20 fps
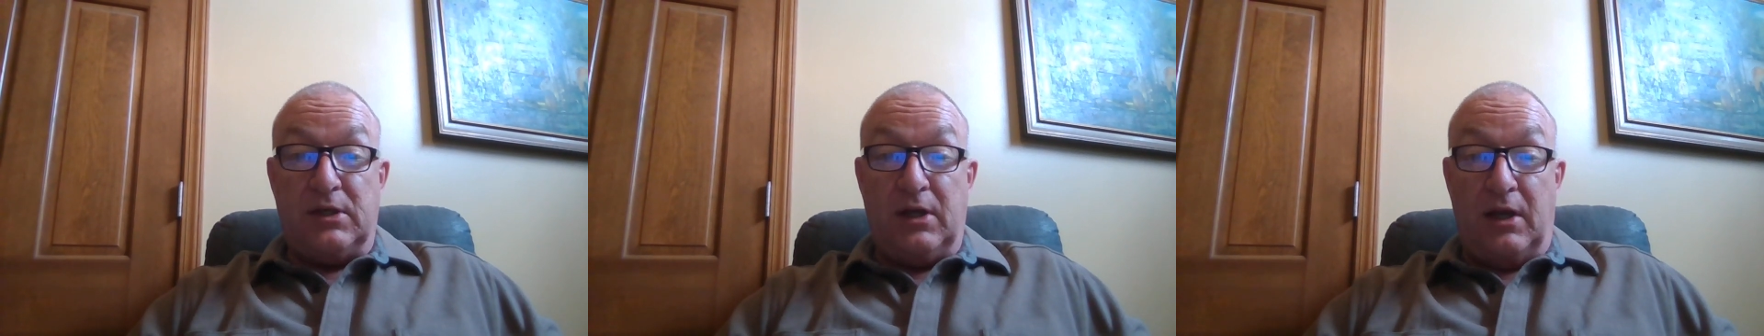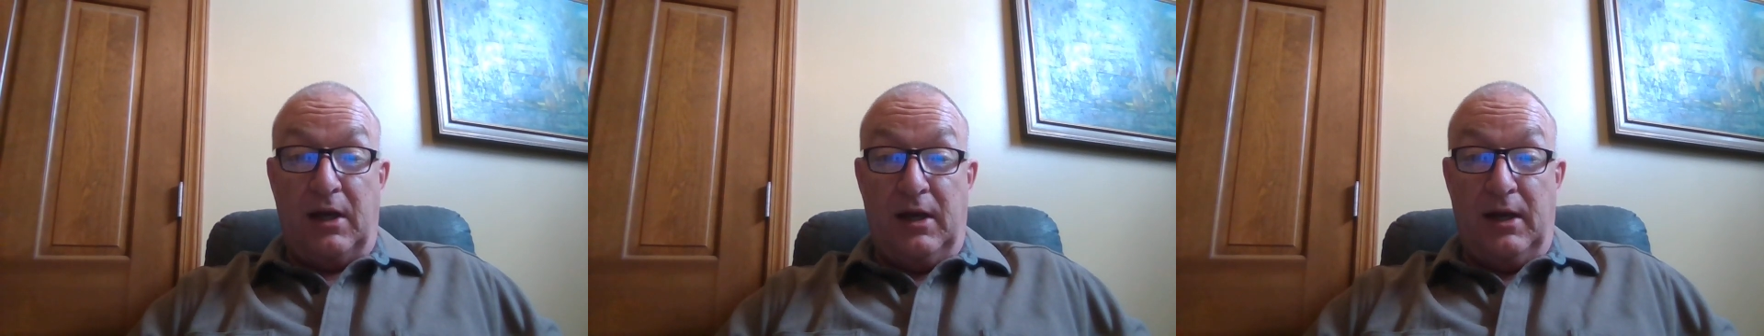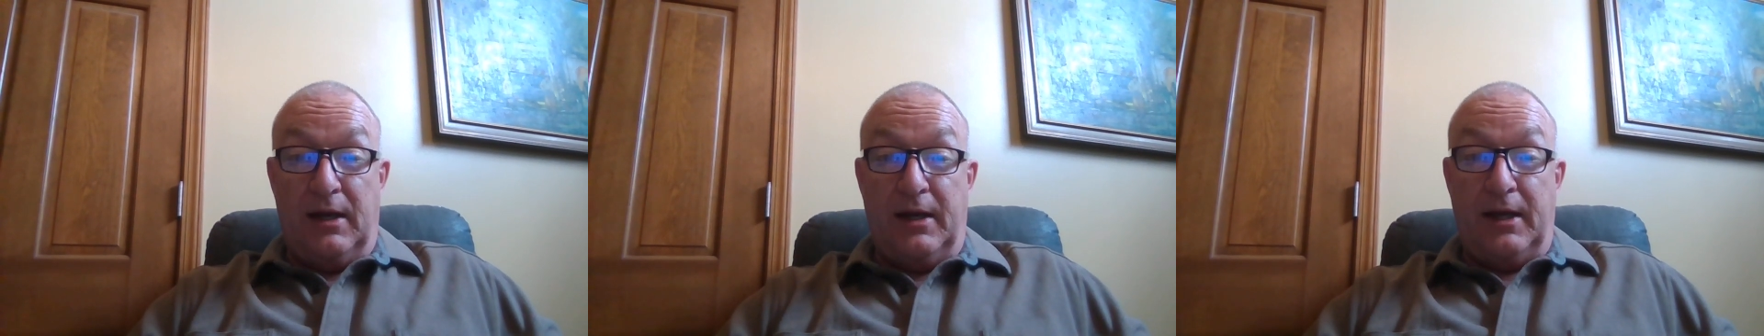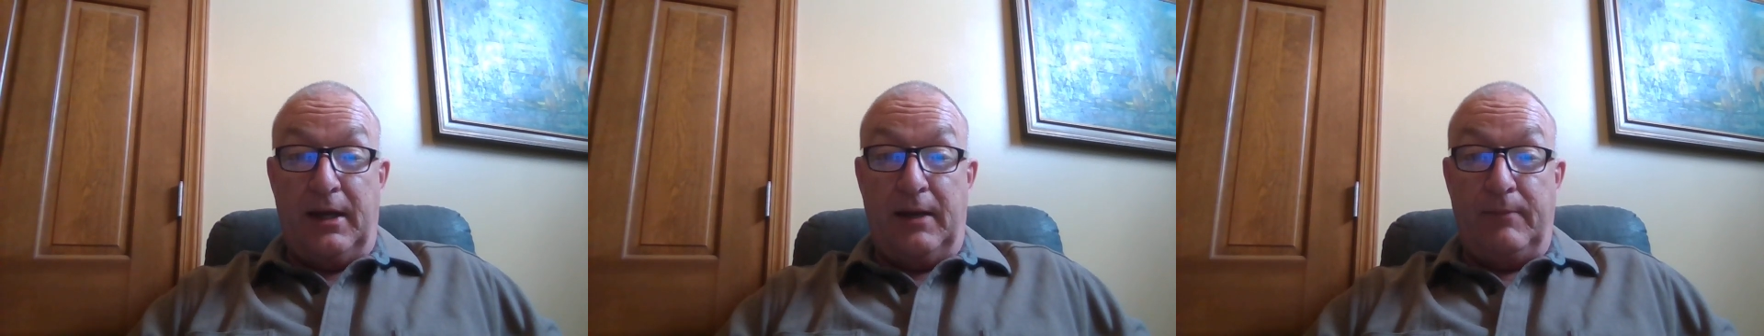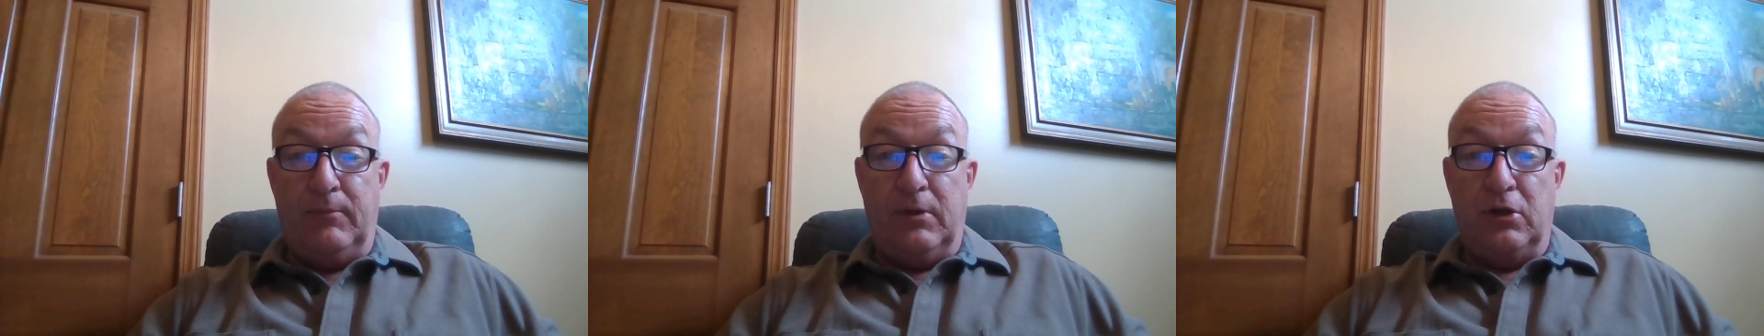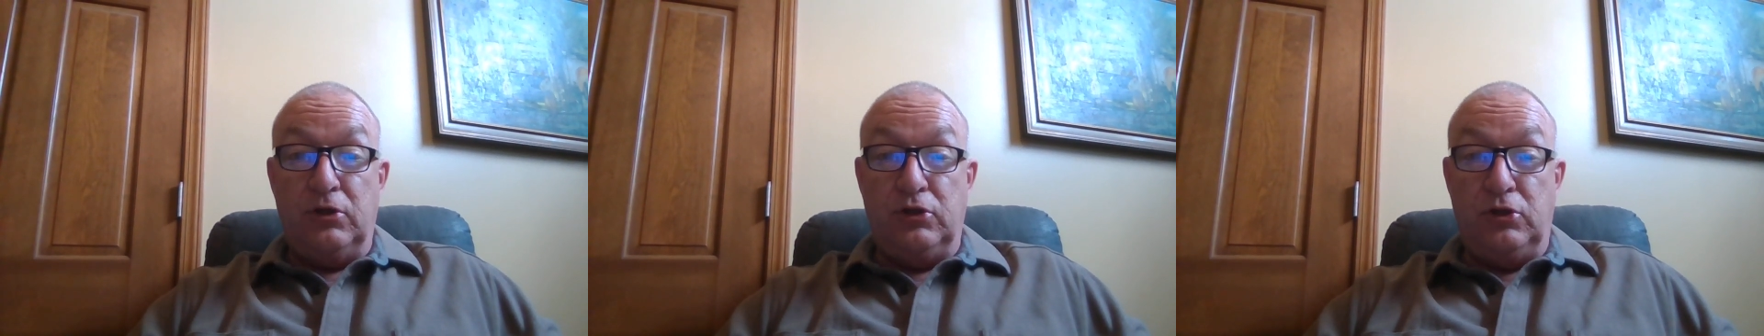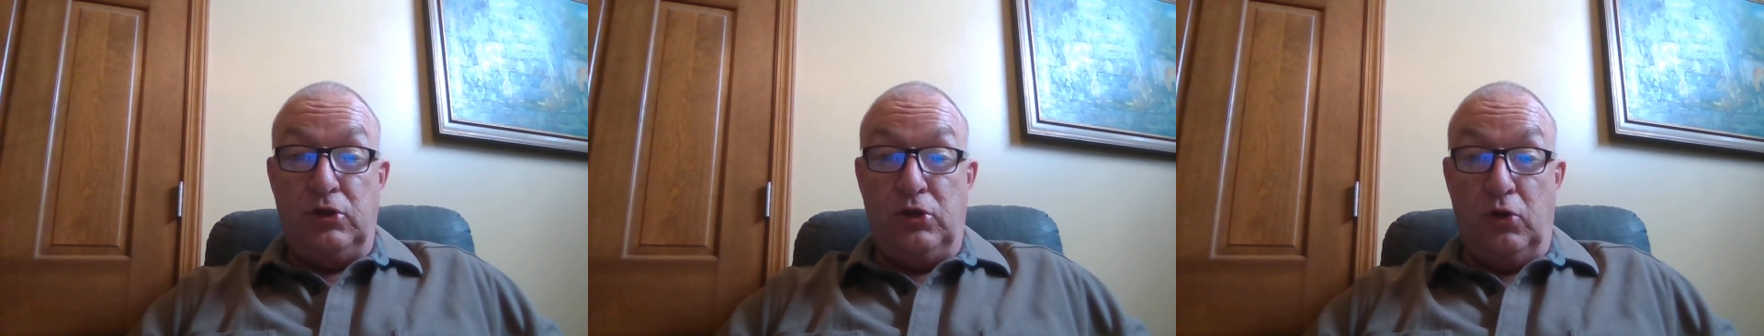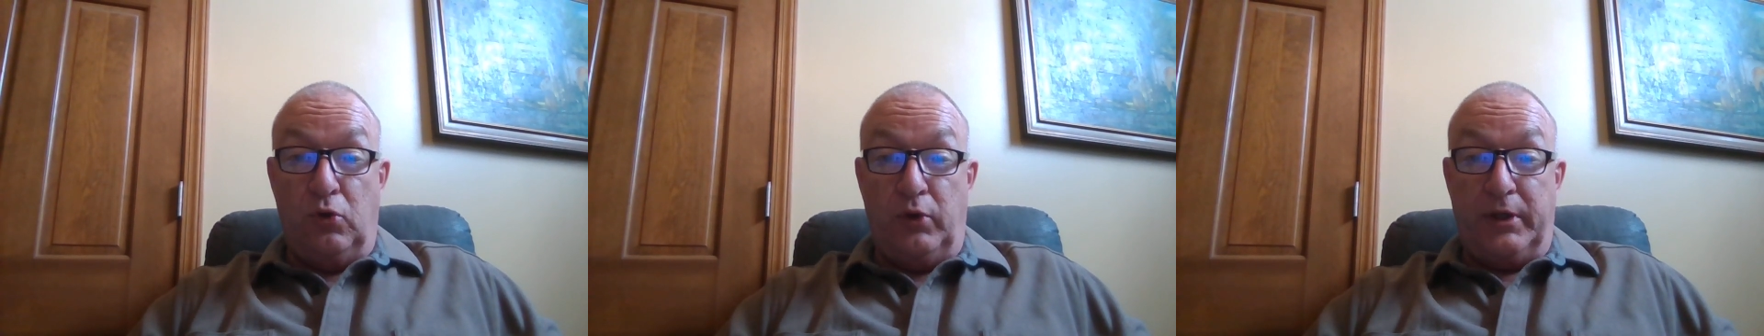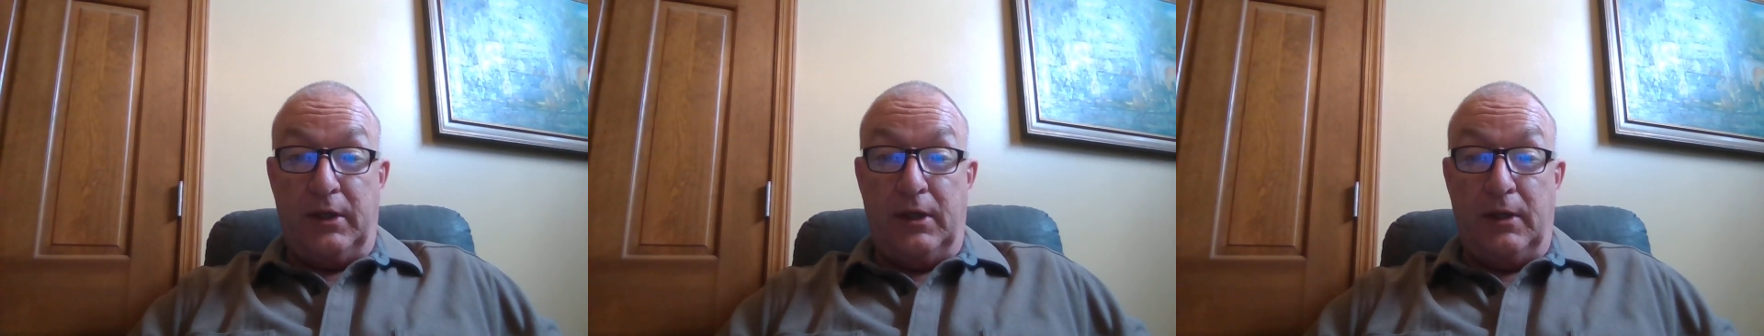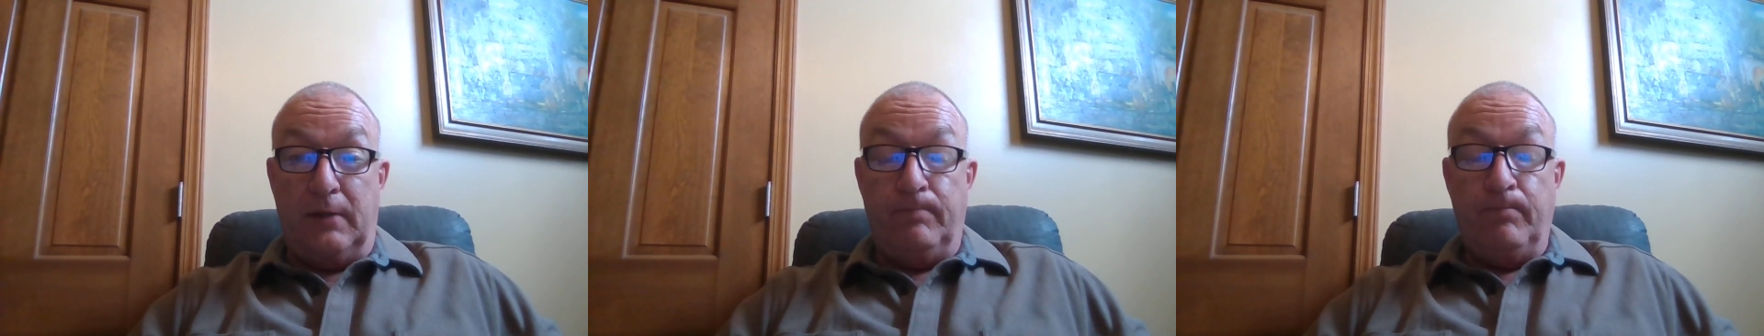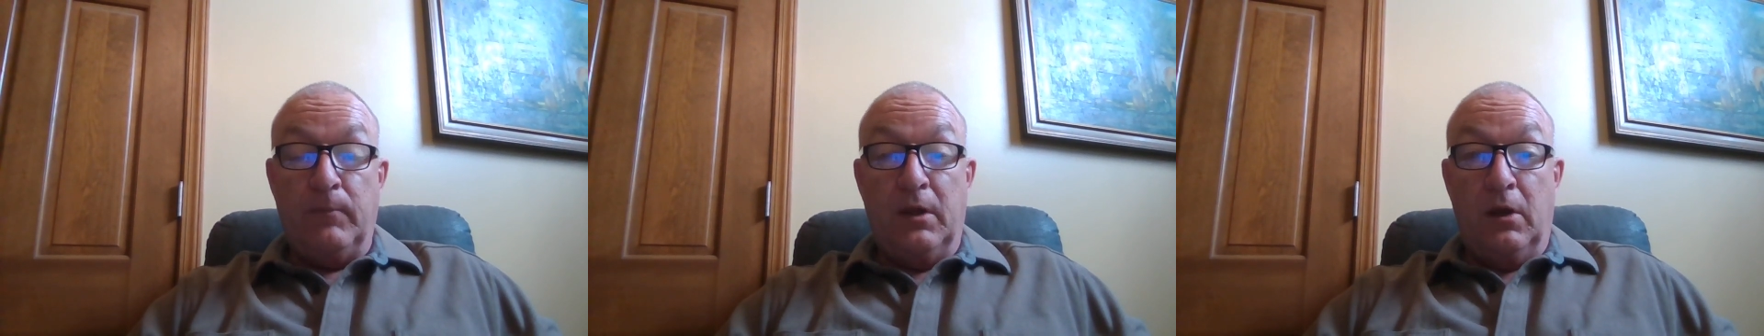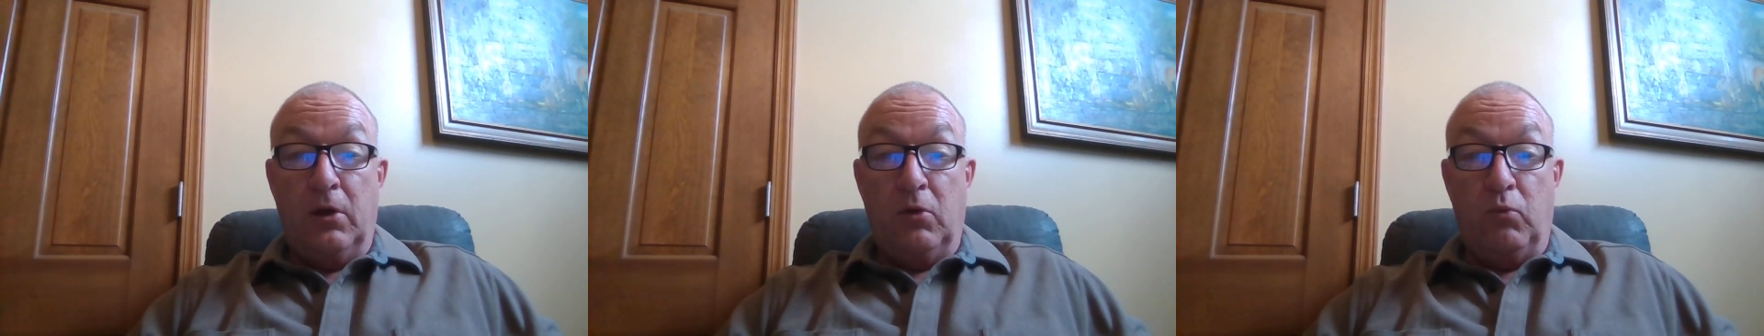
time doing it